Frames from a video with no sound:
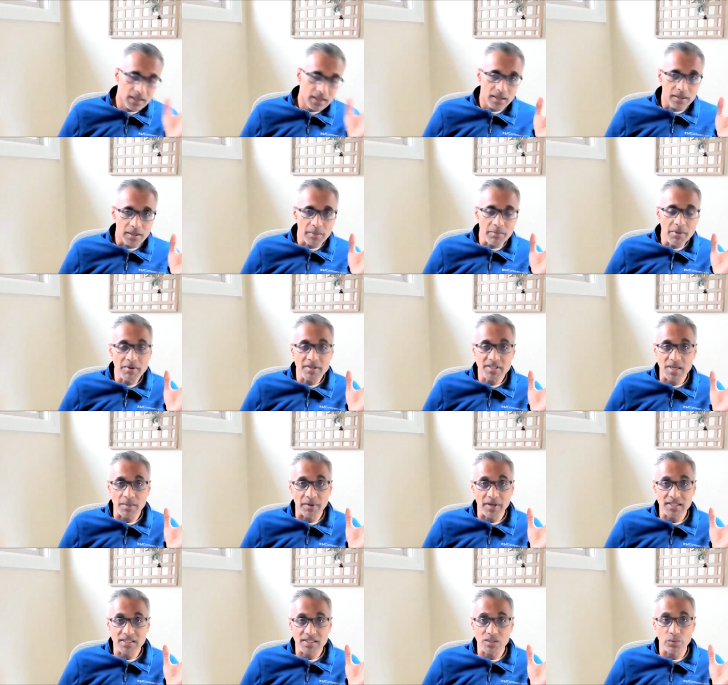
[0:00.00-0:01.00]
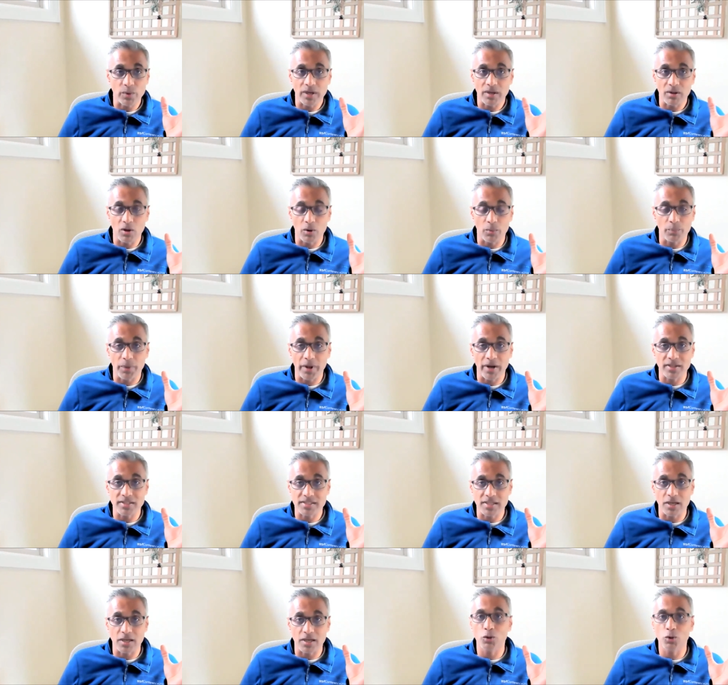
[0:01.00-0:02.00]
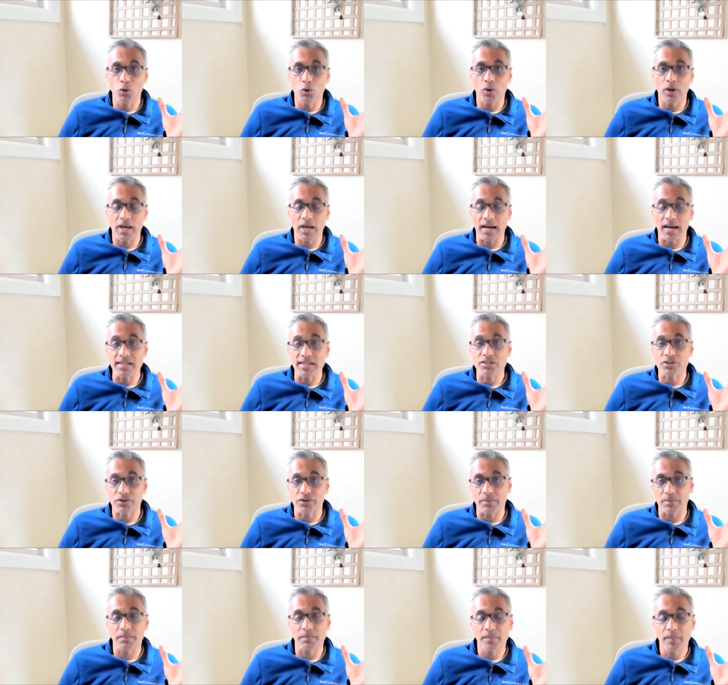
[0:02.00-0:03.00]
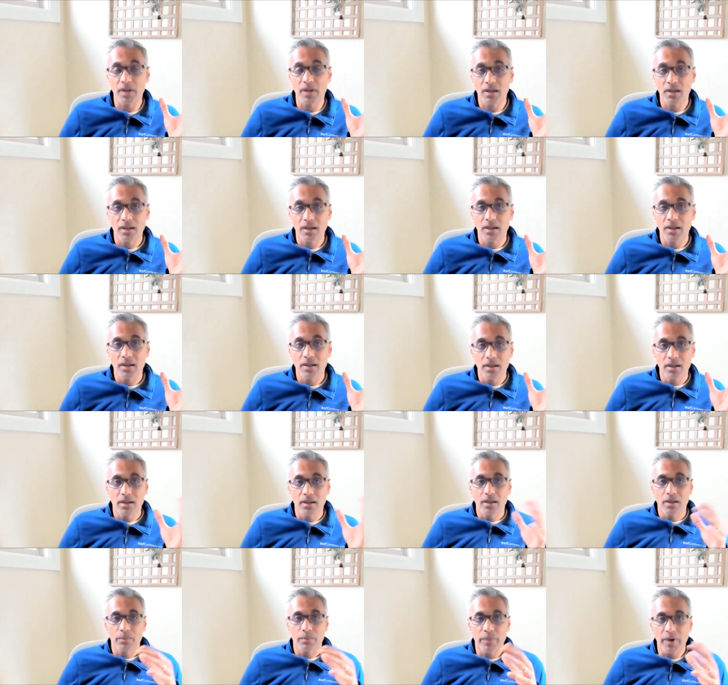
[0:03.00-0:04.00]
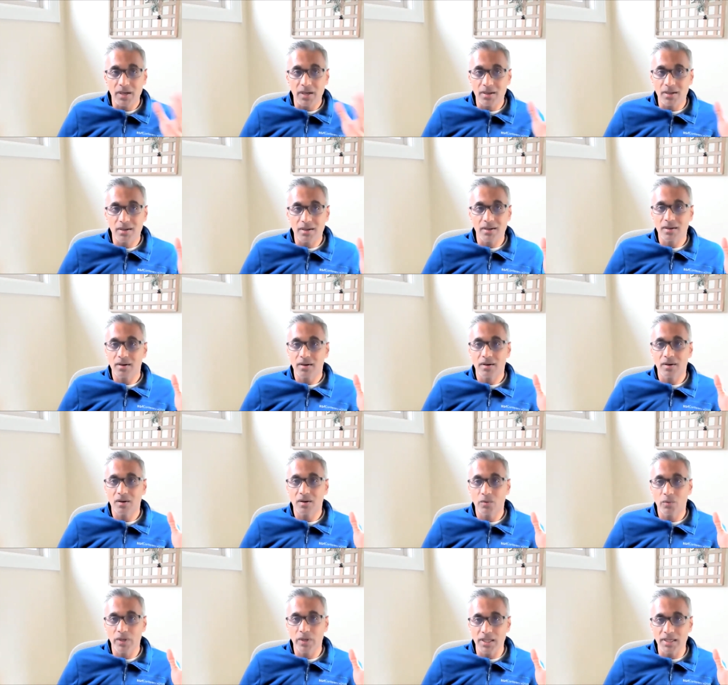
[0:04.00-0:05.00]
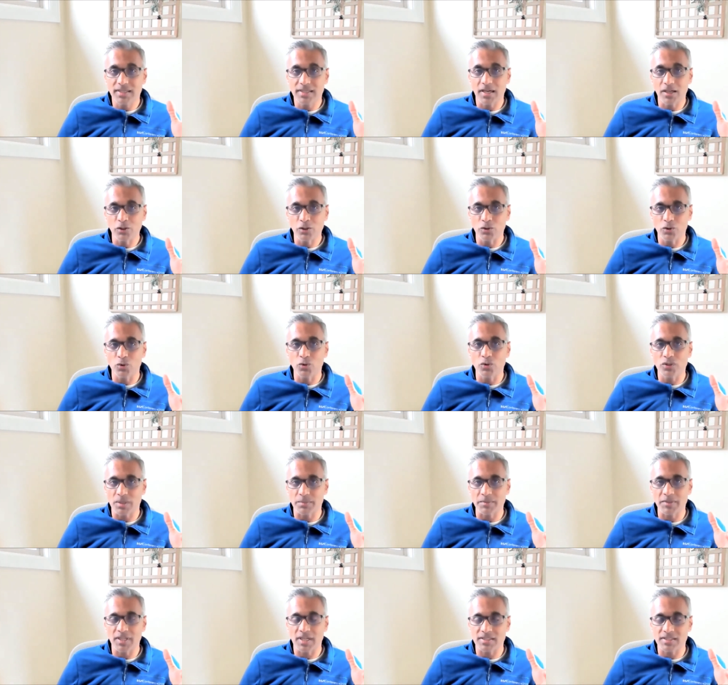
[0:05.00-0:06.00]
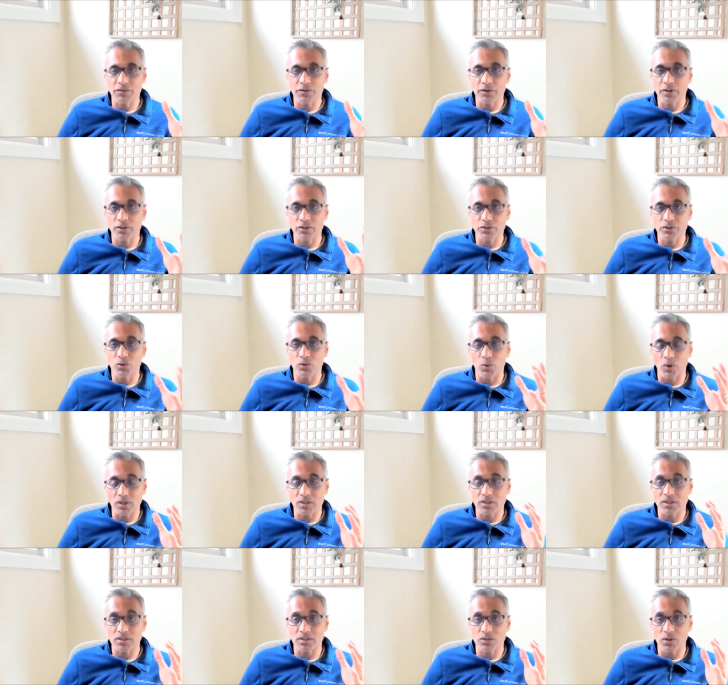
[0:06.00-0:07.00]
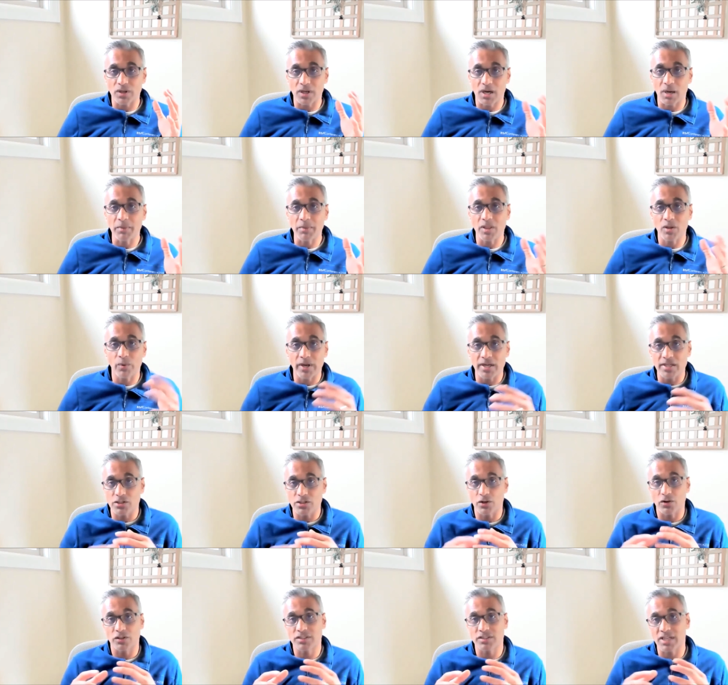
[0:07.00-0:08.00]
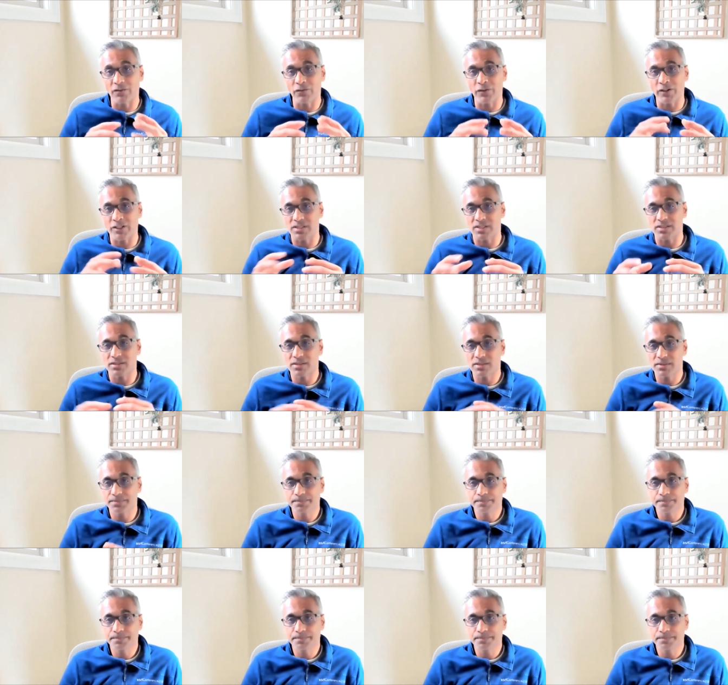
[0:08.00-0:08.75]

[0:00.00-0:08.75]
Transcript: There may be some cases when your parents tell you to go get ice cream. But when they're telling you to do something that's difficult to you, what is going to come in the way is your selfishness.